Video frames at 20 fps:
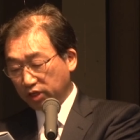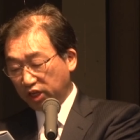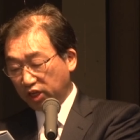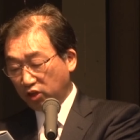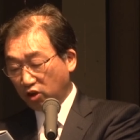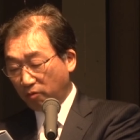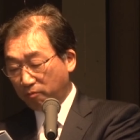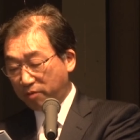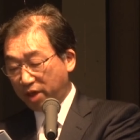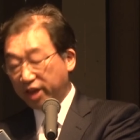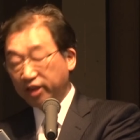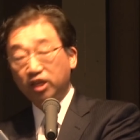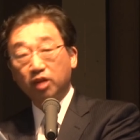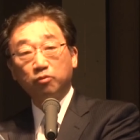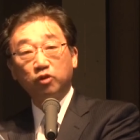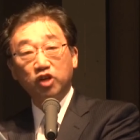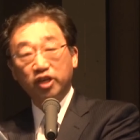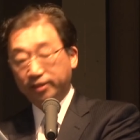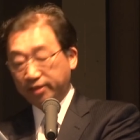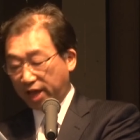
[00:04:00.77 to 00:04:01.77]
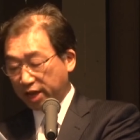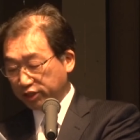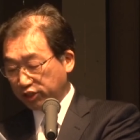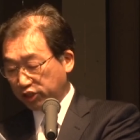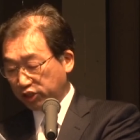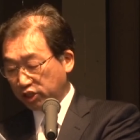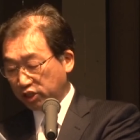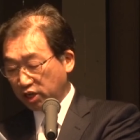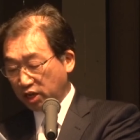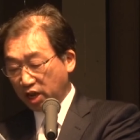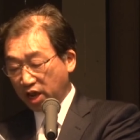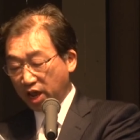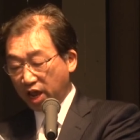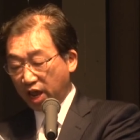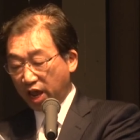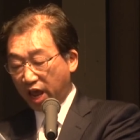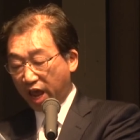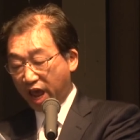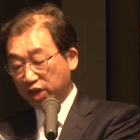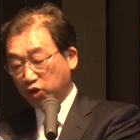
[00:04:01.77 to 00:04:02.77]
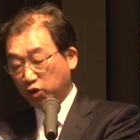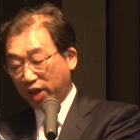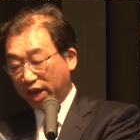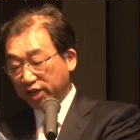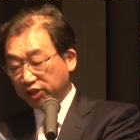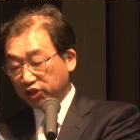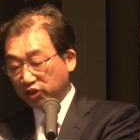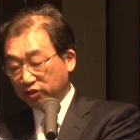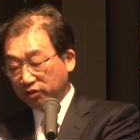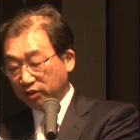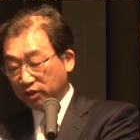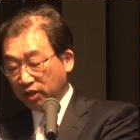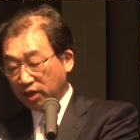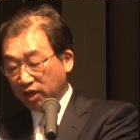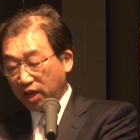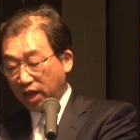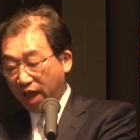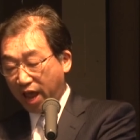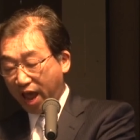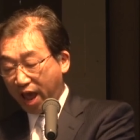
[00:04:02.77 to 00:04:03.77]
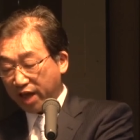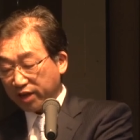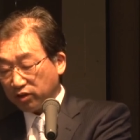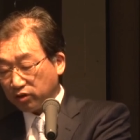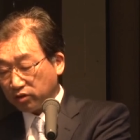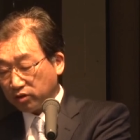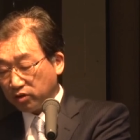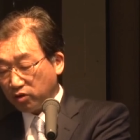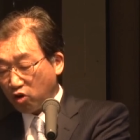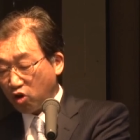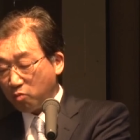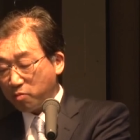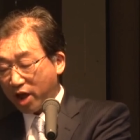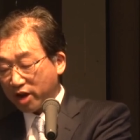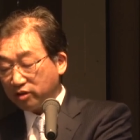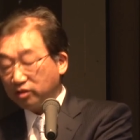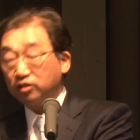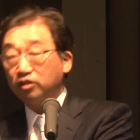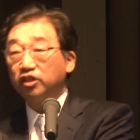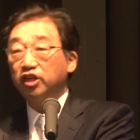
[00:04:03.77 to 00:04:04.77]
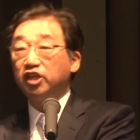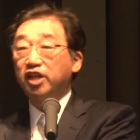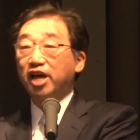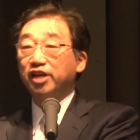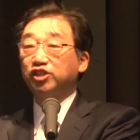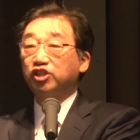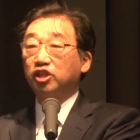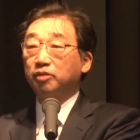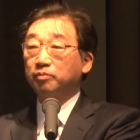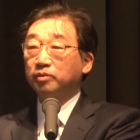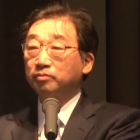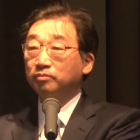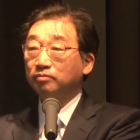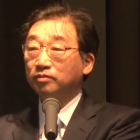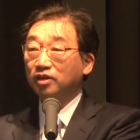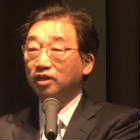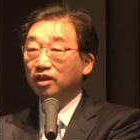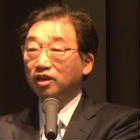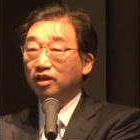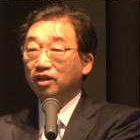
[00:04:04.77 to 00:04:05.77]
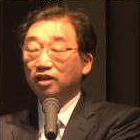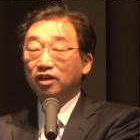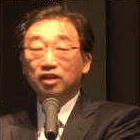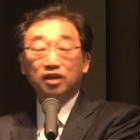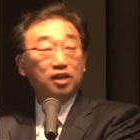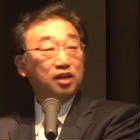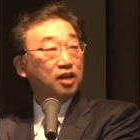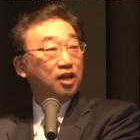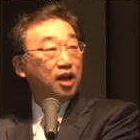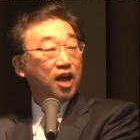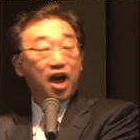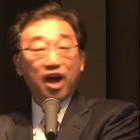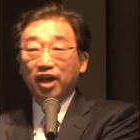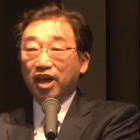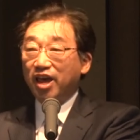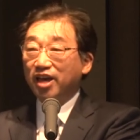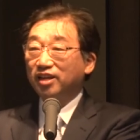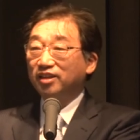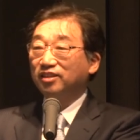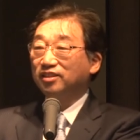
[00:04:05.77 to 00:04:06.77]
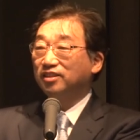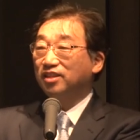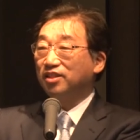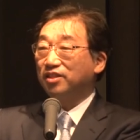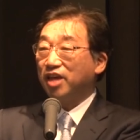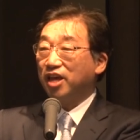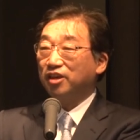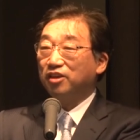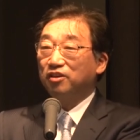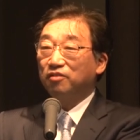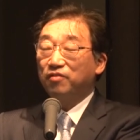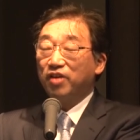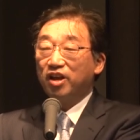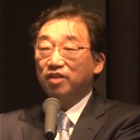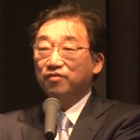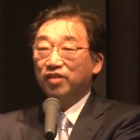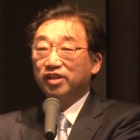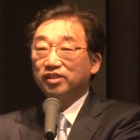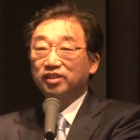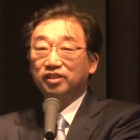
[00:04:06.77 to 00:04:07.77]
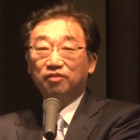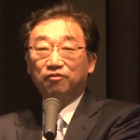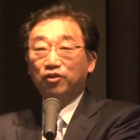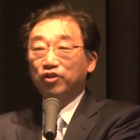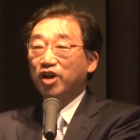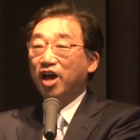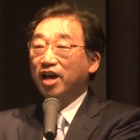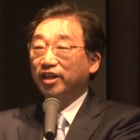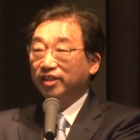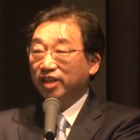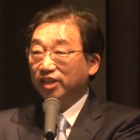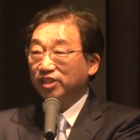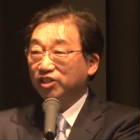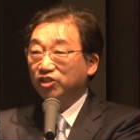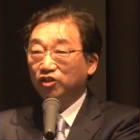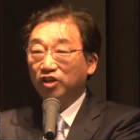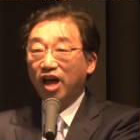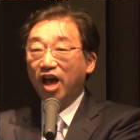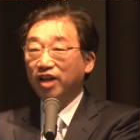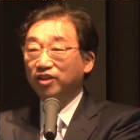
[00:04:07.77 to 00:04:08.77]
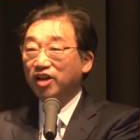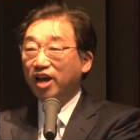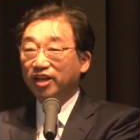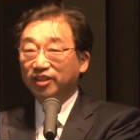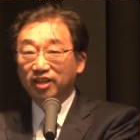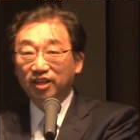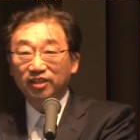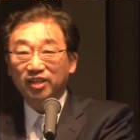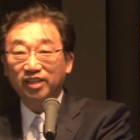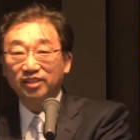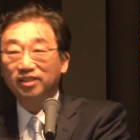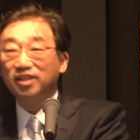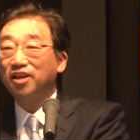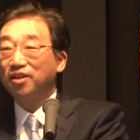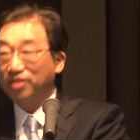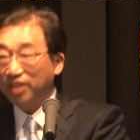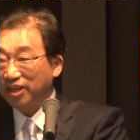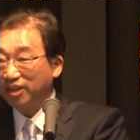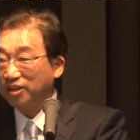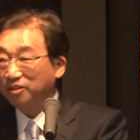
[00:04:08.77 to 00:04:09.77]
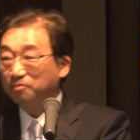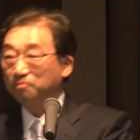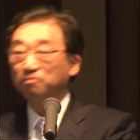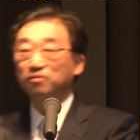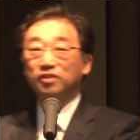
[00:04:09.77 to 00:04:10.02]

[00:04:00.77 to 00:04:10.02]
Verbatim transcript: innovative research, education, and global leadership. Again, thank you very much for your attention and attendance. Thank you.